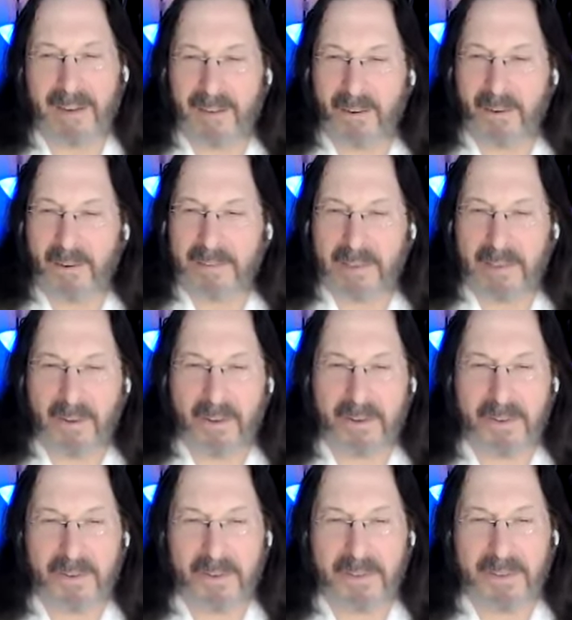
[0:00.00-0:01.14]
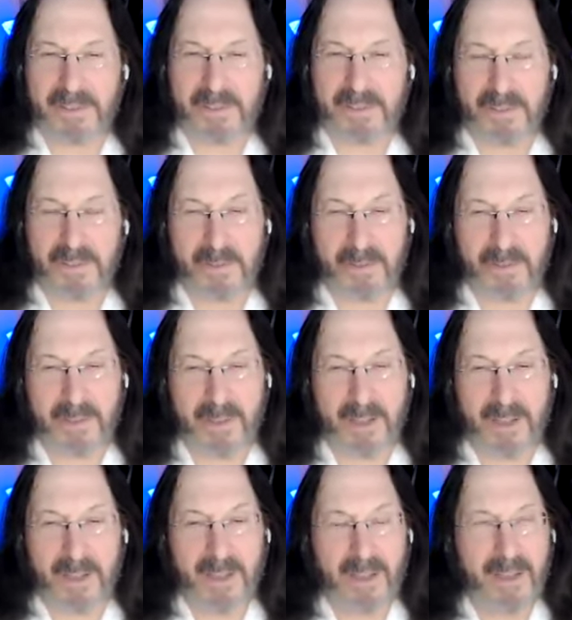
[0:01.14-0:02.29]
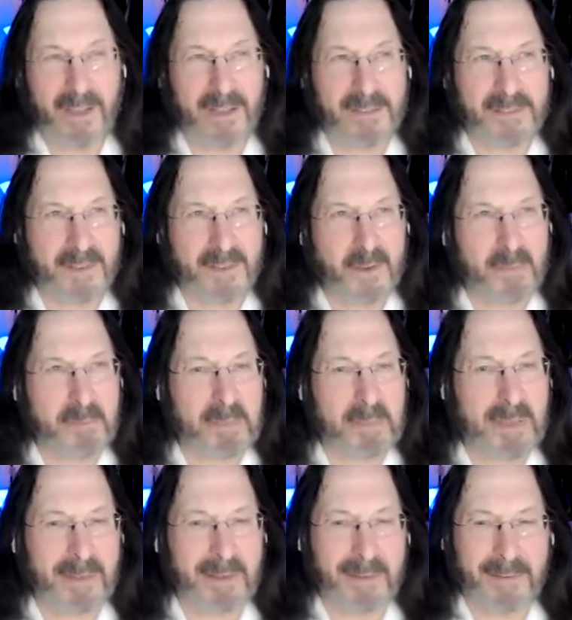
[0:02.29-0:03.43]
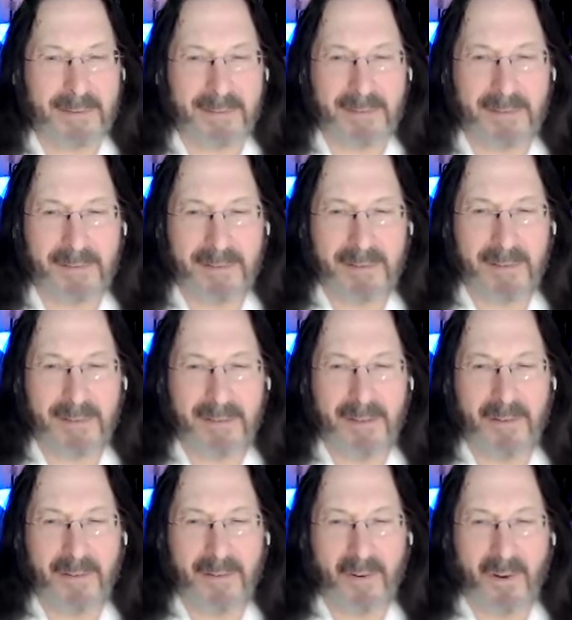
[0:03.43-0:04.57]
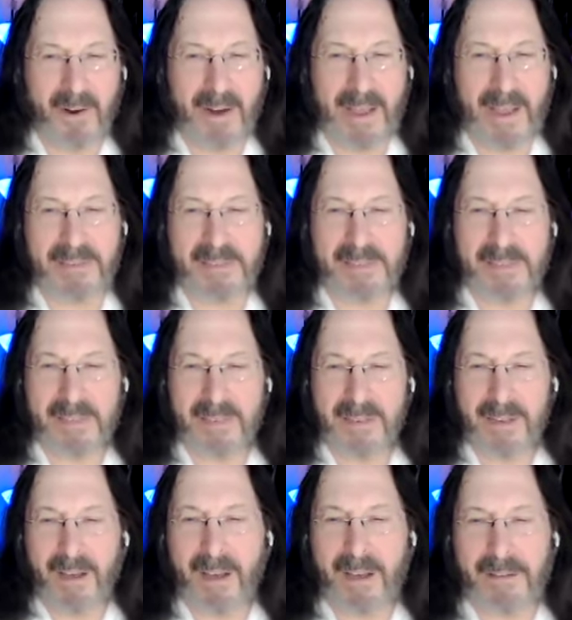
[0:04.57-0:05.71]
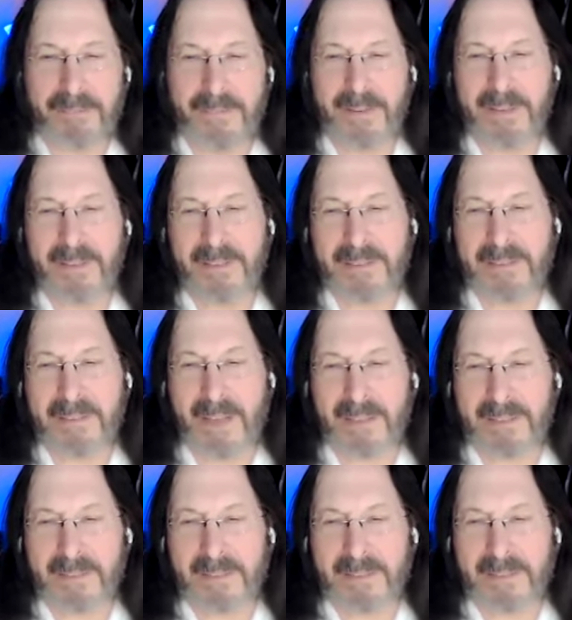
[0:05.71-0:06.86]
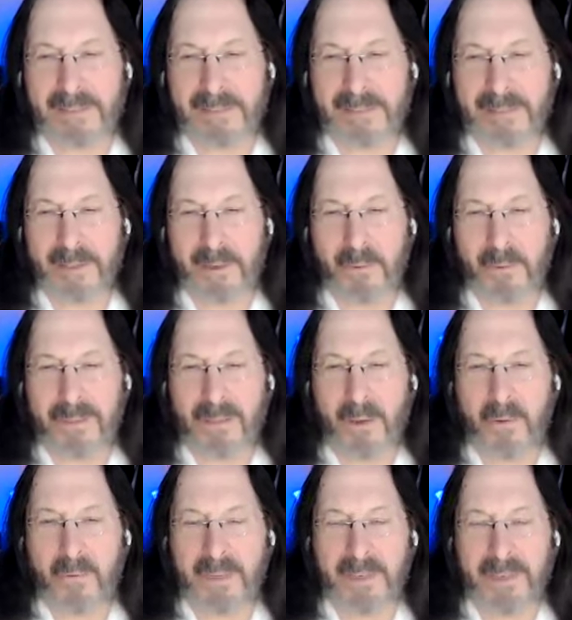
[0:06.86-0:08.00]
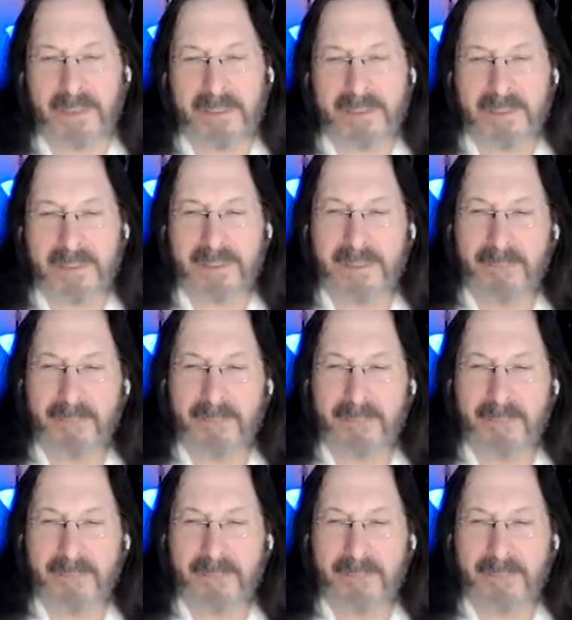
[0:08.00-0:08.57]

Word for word: And learn that you can do this too, as a human being, or as Hafiz says, with loneliness.